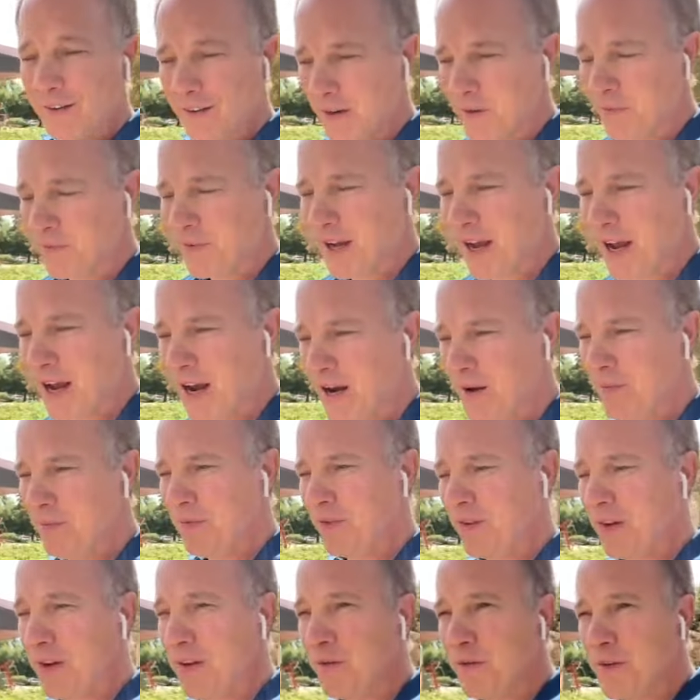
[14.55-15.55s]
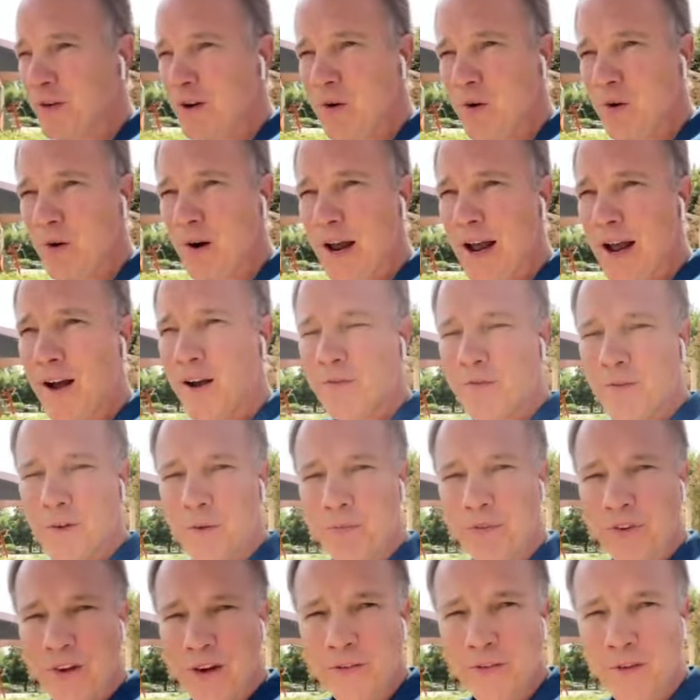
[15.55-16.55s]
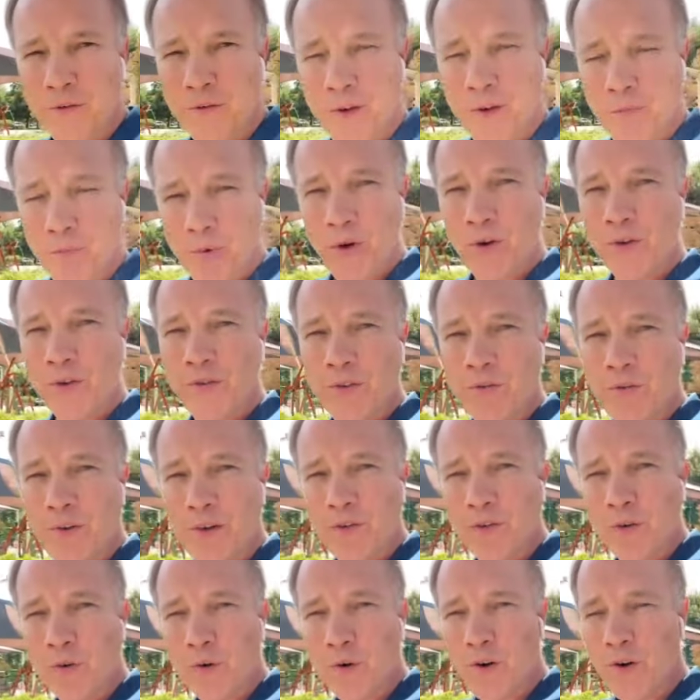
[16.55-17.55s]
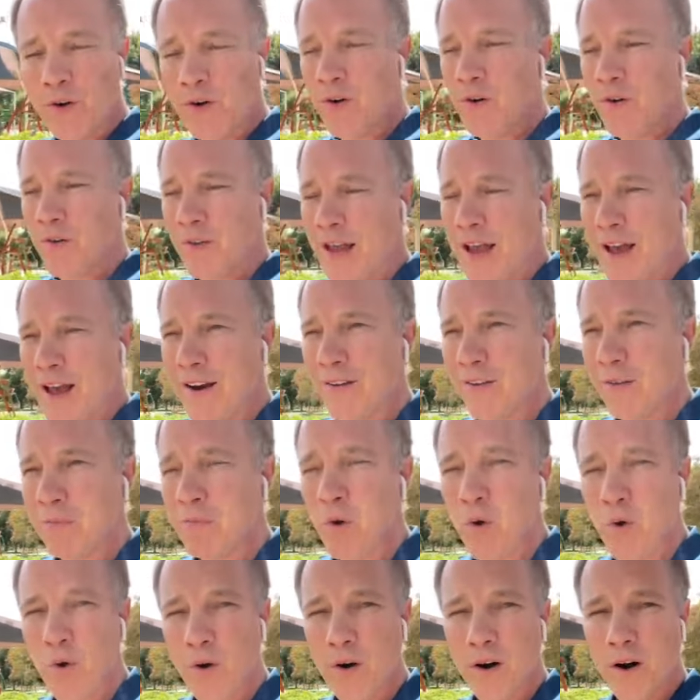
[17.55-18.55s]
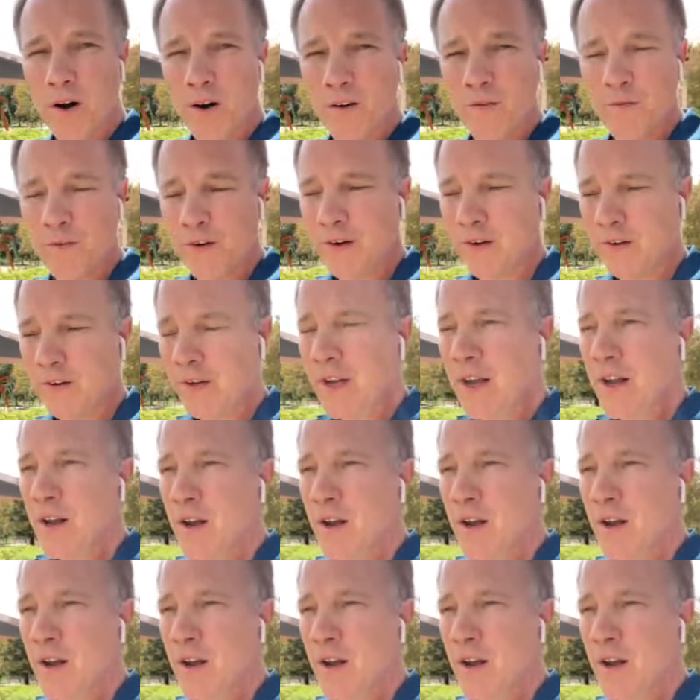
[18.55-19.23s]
Sometimes if you have obsessive compulsive disorder, that is more of a,